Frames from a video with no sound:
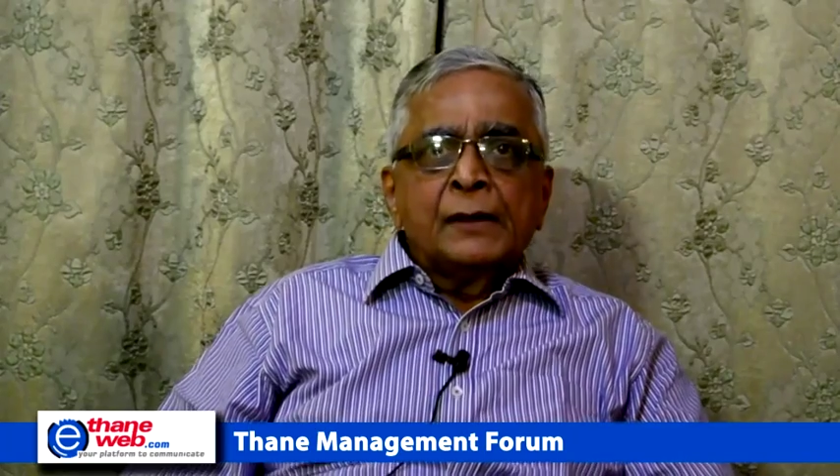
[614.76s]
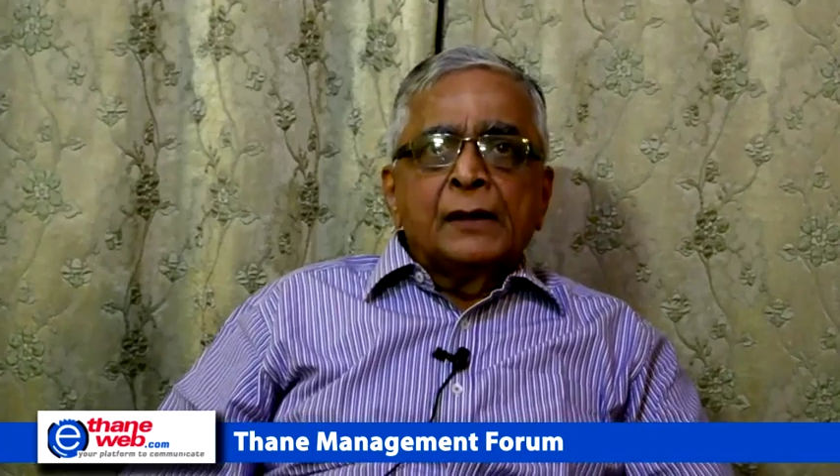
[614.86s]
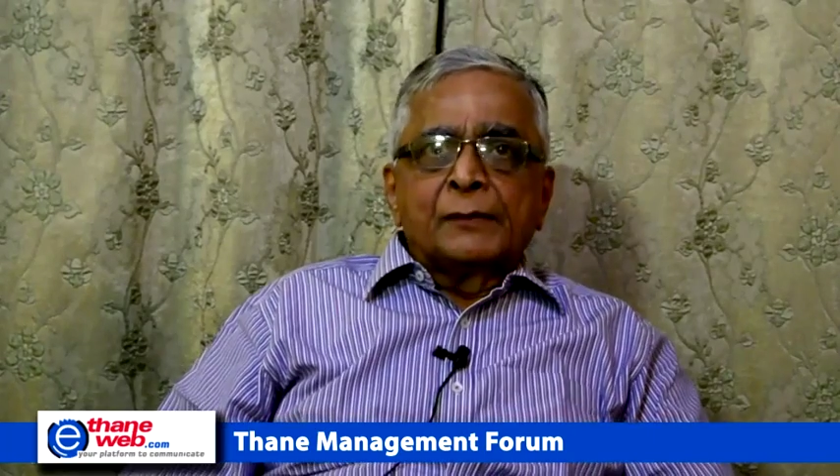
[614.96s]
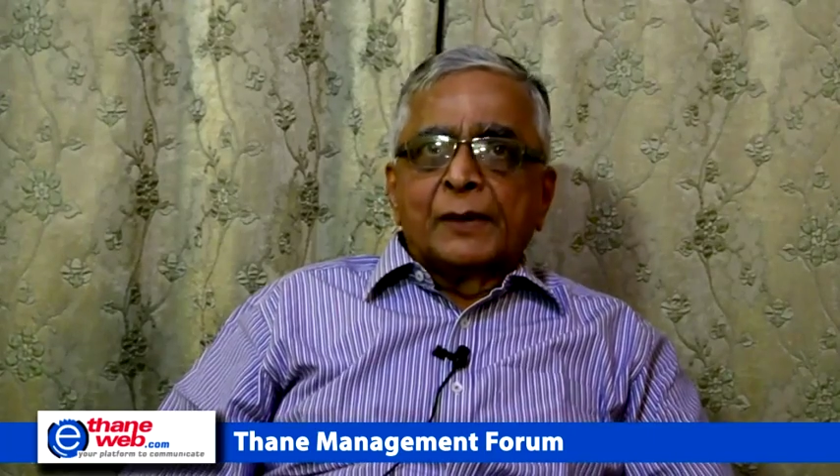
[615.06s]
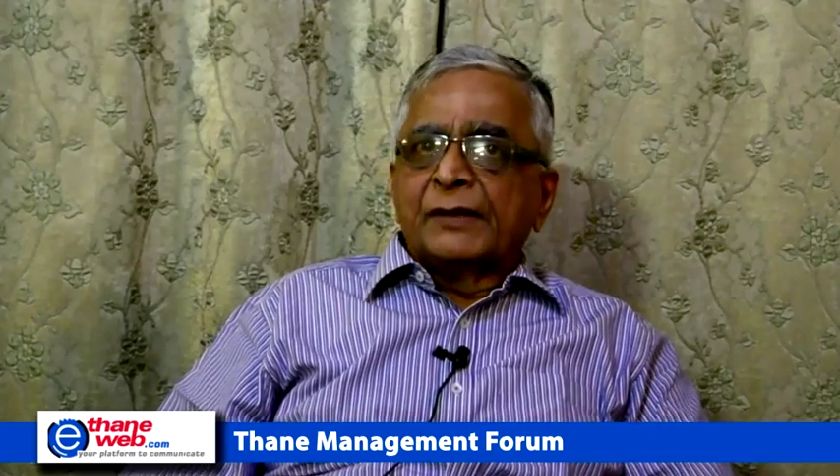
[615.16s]

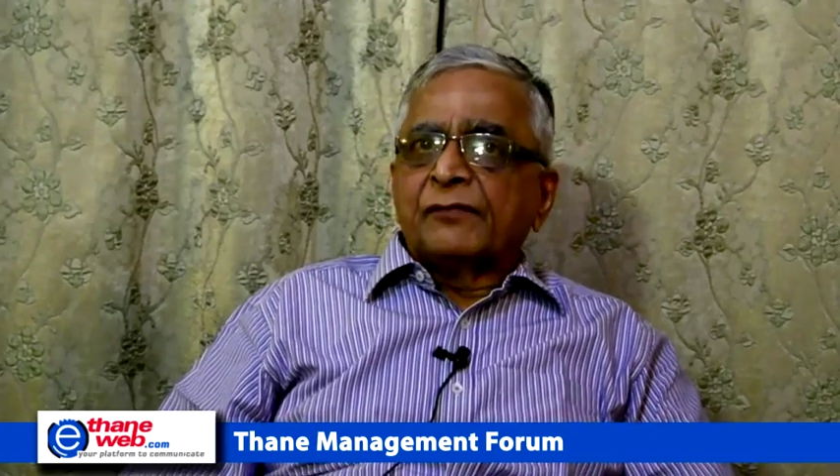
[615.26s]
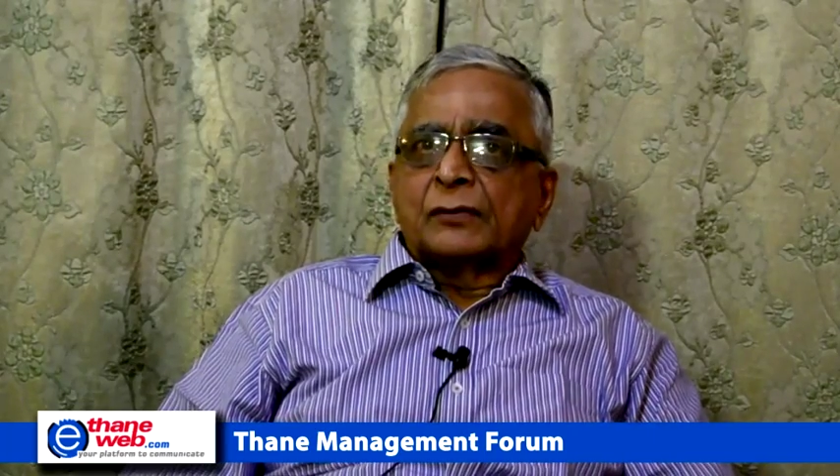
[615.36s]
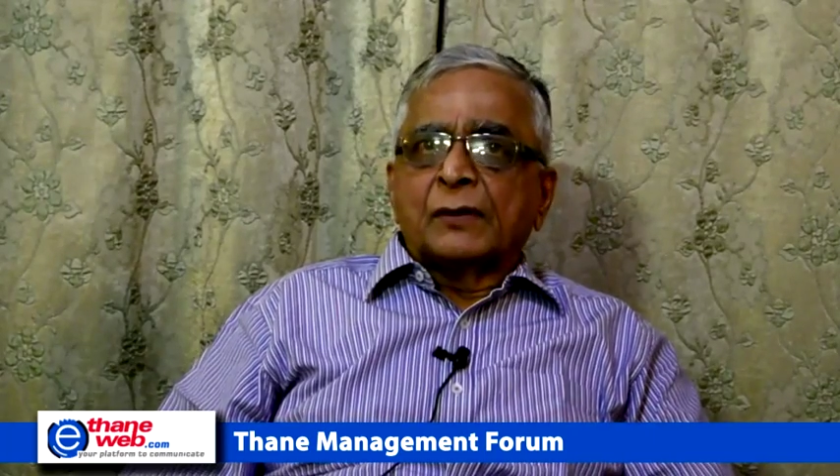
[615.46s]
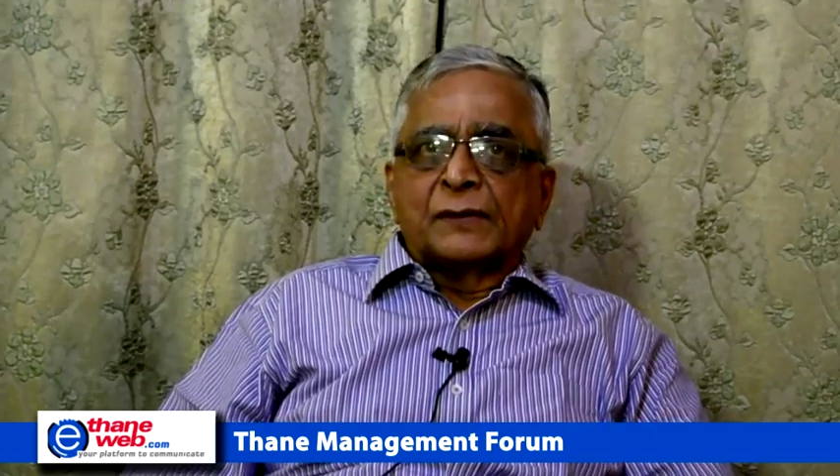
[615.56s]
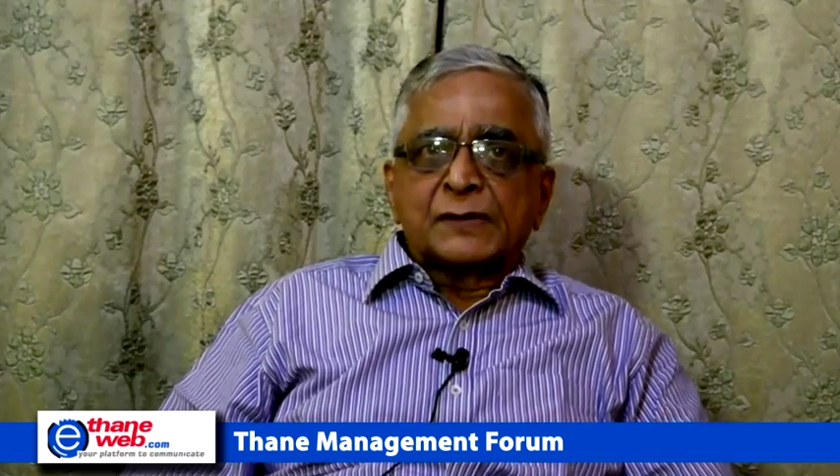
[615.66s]

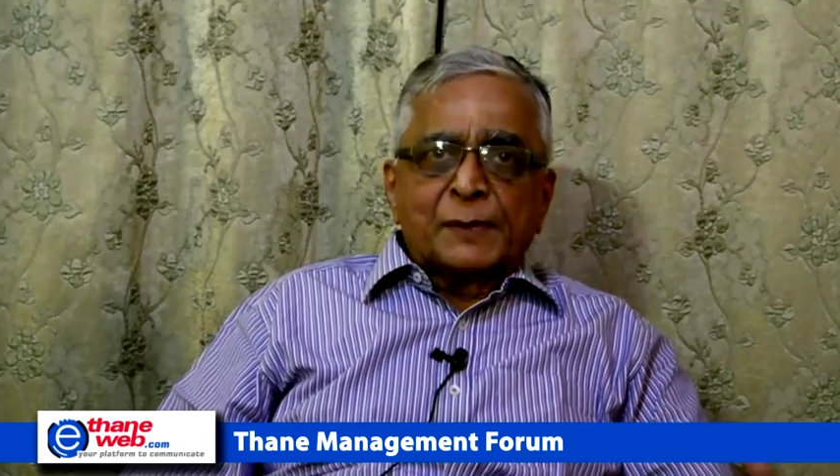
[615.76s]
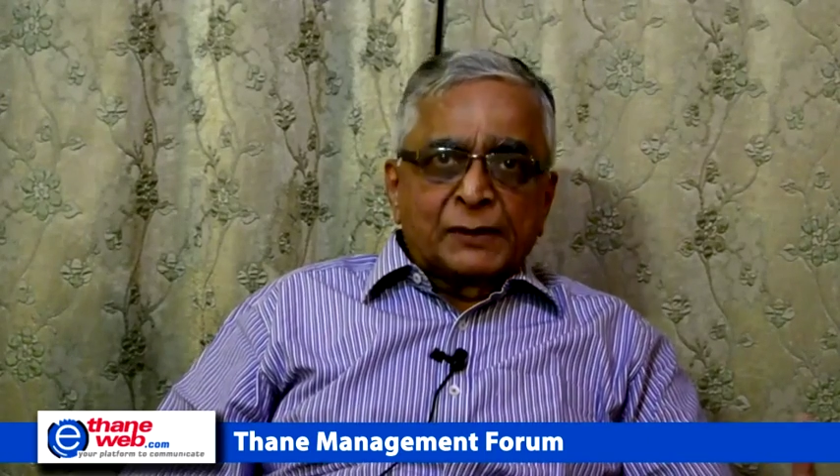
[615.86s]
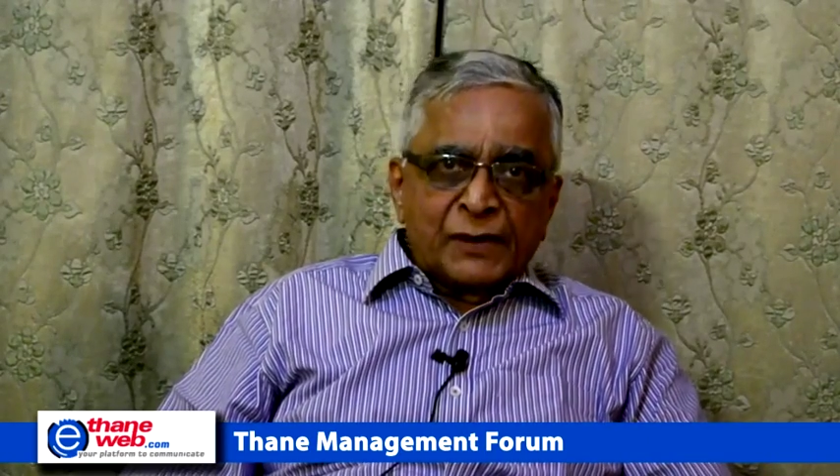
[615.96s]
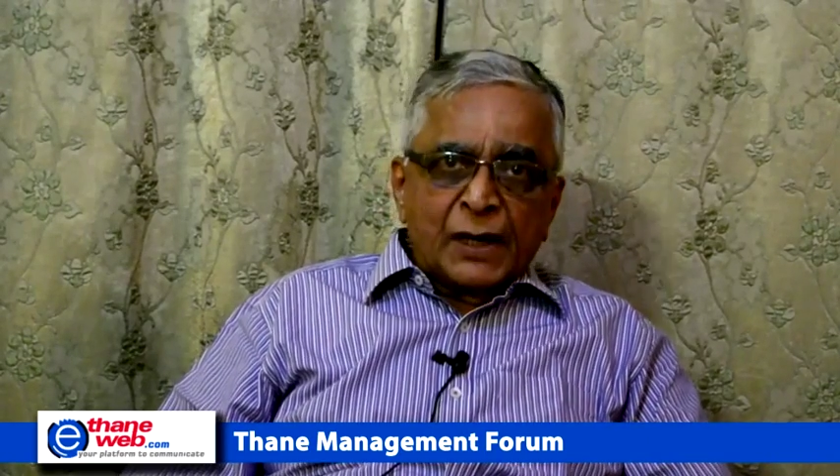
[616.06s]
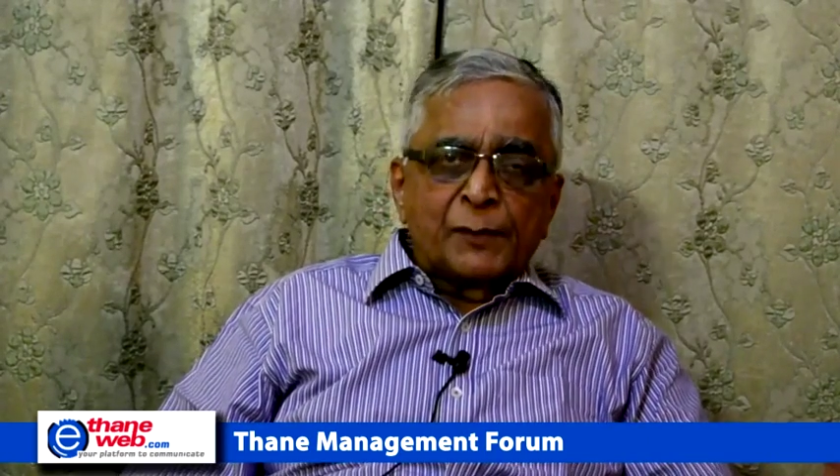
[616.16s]
24th of this
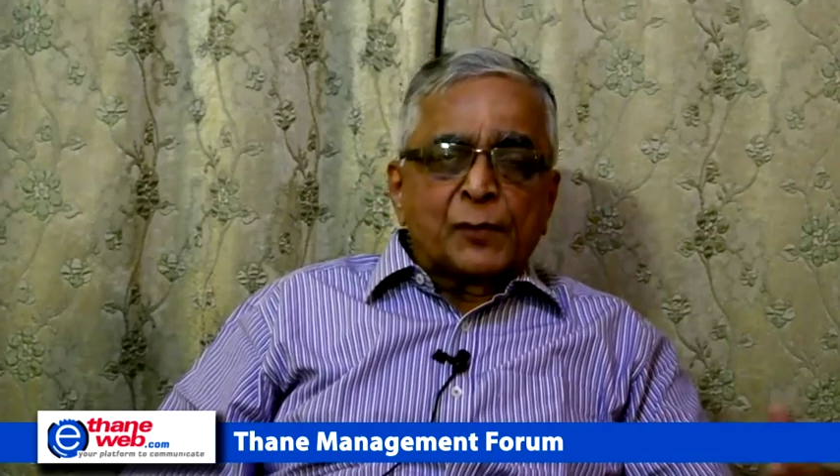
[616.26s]
month we have